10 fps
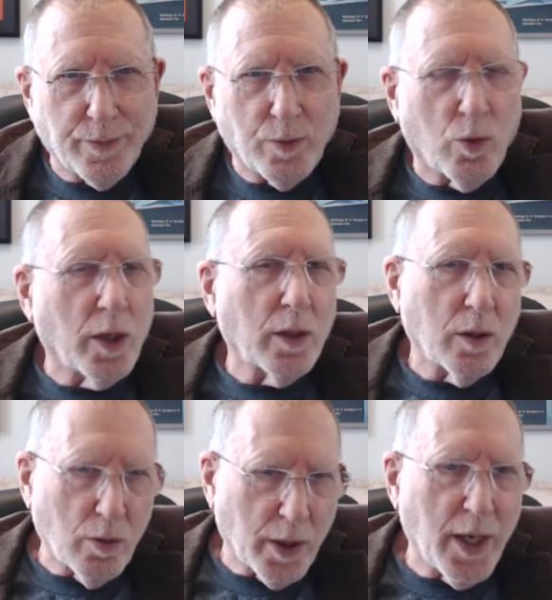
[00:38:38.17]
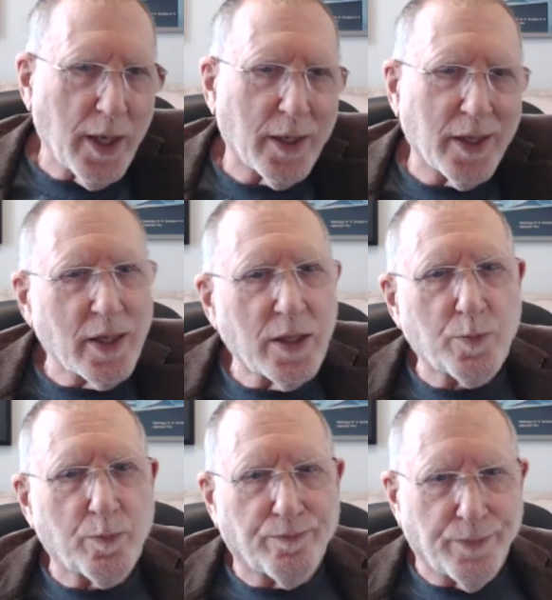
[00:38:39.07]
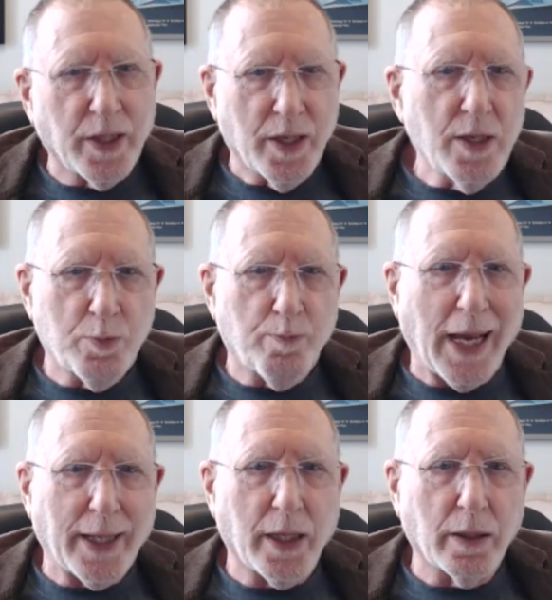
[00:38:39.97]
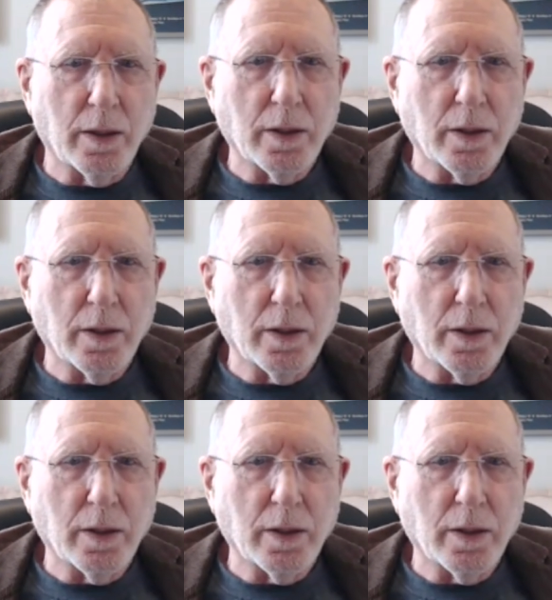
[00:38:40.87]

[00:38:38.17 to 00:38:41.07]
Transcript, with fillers: well, okay, it is banging.